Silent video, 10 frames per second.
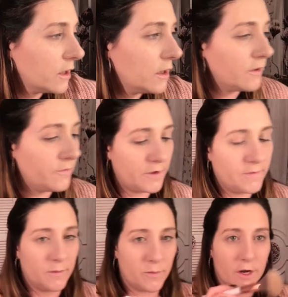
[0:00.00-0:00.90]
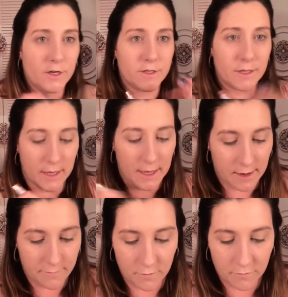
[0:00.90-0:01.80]
fluffy brush that I
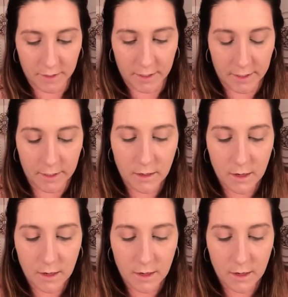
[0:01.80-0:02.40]
have over here.